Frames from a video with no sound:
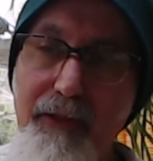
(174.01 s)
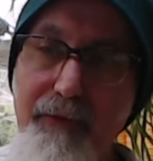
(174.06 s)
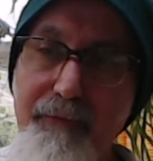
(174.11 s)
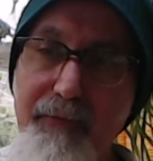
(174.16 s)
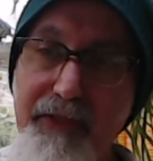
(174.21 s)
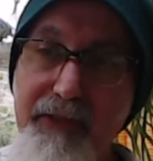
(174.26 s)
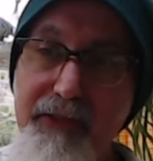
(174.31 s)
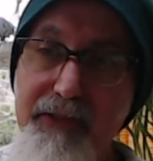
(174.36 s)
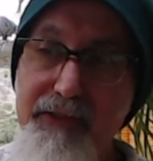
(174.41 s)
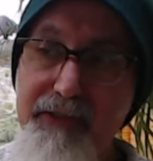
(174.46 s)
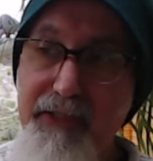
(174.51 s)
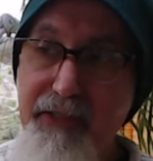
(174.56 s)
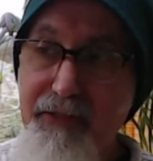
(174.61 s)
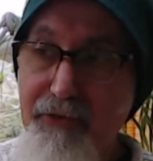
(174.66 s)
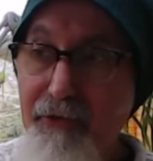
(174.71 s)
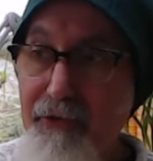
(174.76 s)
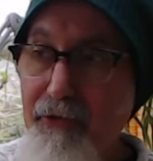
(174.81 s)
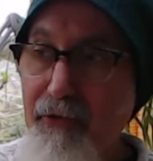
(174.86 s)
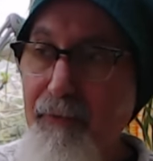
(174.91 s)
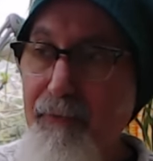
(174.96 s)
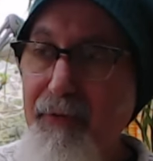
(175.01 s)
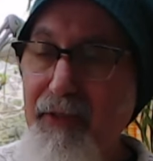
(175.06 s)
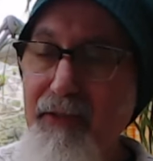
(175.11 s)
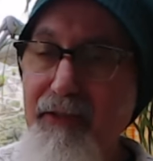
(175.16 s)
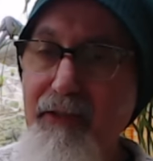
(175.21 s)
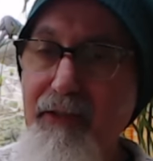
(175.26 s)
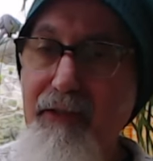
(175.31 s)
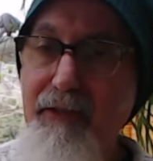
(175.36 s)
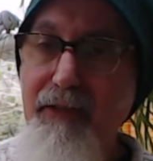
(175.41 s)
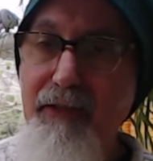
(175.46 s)
Because in their
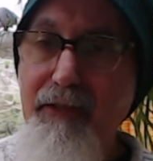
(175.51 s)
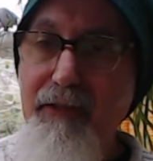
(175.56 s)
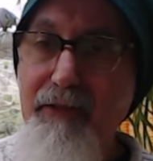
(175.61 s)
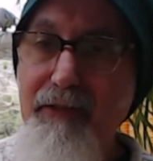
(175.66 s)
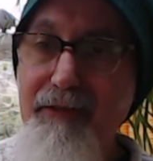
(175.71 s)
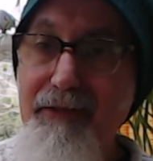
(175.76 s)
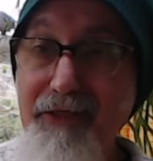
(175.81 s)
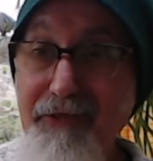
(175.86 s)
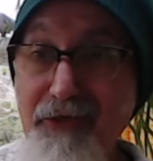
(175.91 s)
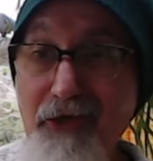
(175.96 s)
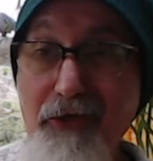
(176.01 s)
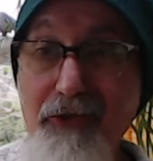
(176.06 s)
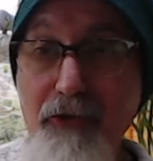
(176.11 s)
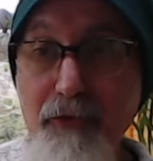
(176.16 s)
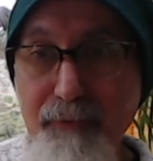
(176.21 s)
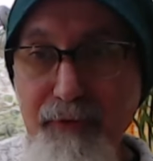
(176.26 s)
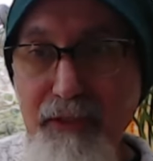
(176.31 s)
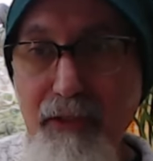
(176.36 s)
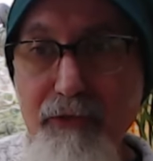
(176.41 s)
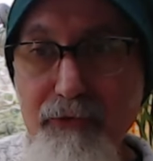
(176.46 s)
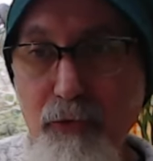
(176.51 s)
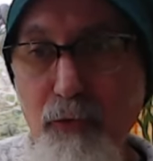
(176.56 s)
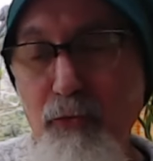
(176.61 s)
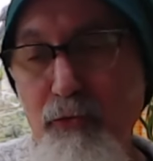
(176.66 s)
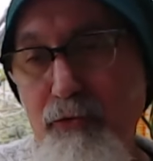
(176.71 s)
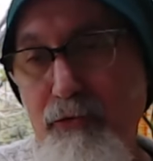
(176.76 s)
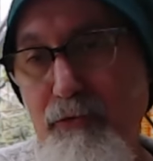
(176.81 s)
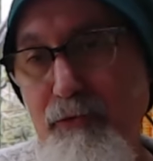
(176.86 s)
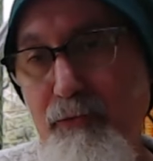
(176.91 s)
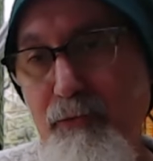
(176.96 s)
opinion, they're not going to be on the
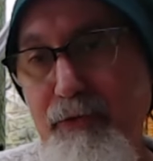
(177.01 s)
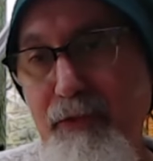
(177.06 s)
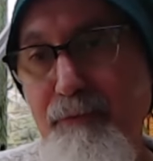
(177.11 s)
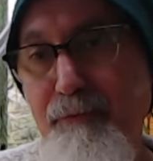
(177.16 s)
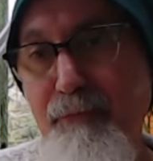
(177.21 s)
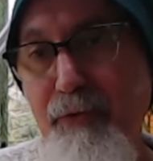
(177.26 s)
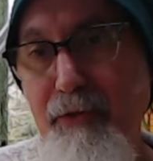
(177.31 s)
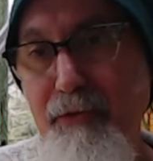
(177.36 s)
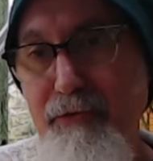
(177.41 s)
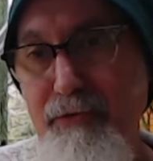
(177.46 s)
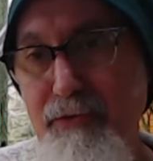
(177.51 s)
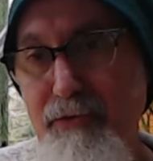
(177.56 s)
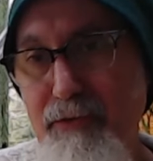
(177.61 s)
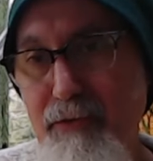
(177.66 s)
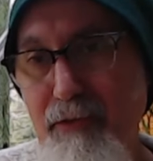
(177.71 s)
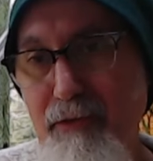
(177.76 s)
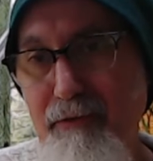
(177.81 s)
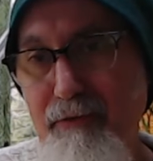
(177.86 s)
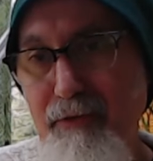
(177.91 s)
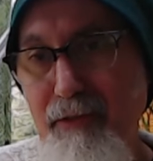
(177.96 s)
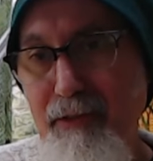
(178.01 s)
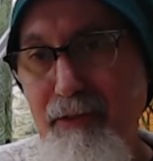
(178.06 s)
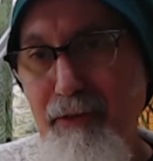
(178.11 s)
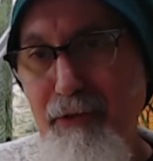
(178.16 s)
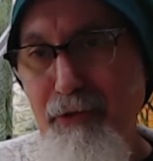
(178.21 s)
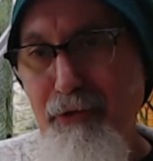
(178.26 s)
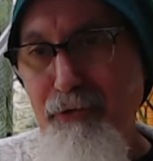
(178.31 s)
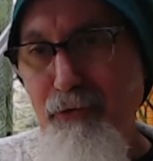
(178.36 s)
world when it burns, right?